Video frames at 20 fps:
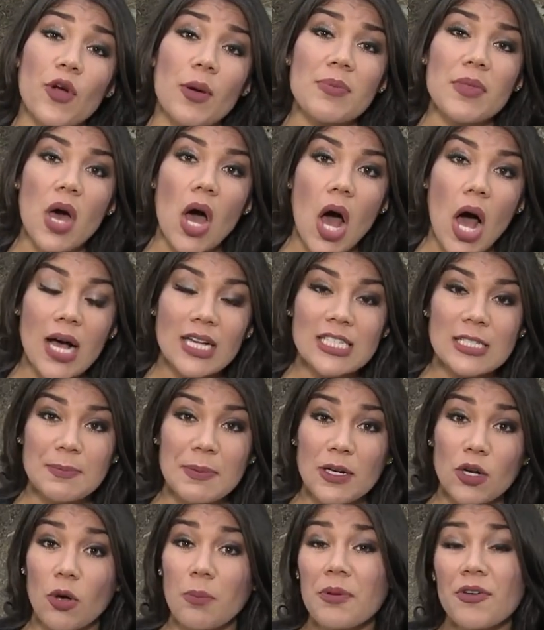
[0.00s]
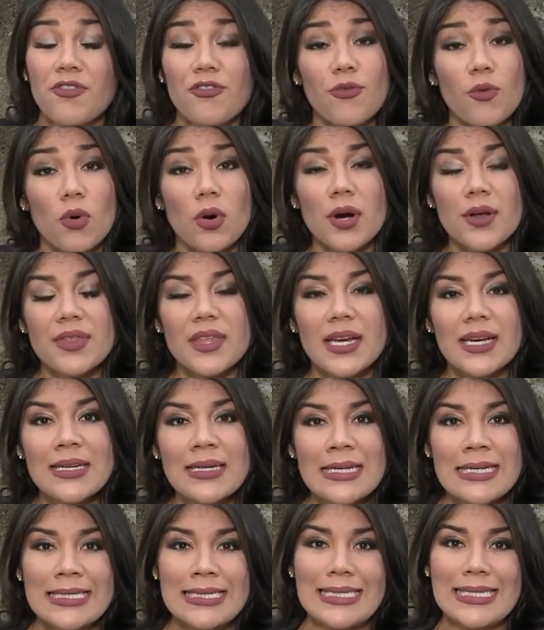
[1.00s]
from the hospital before
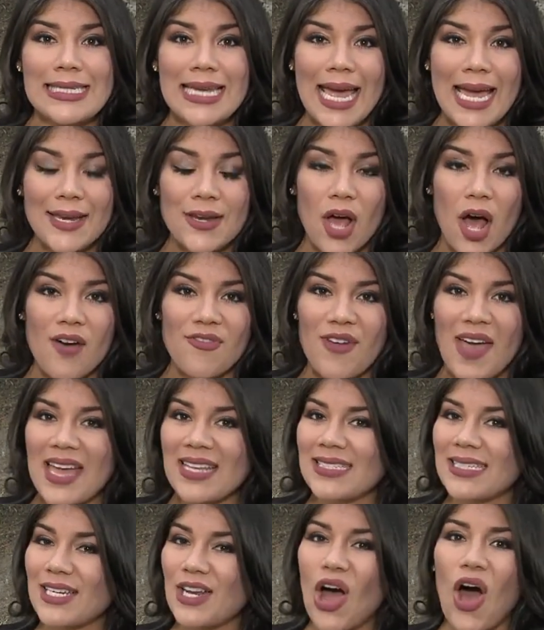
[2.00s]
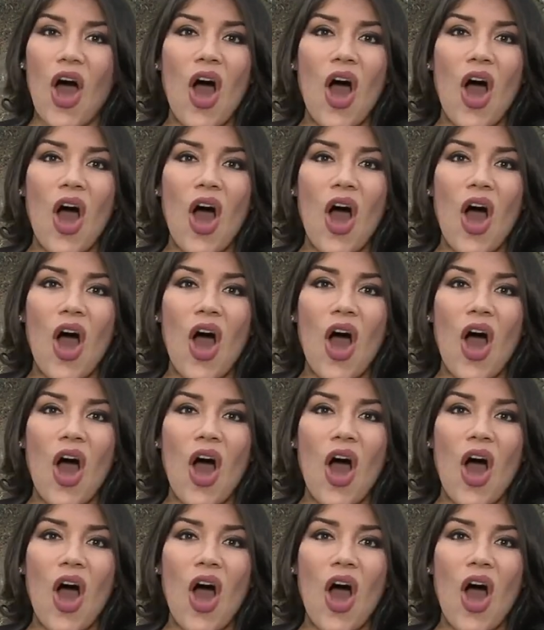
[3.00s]
the standoff ended.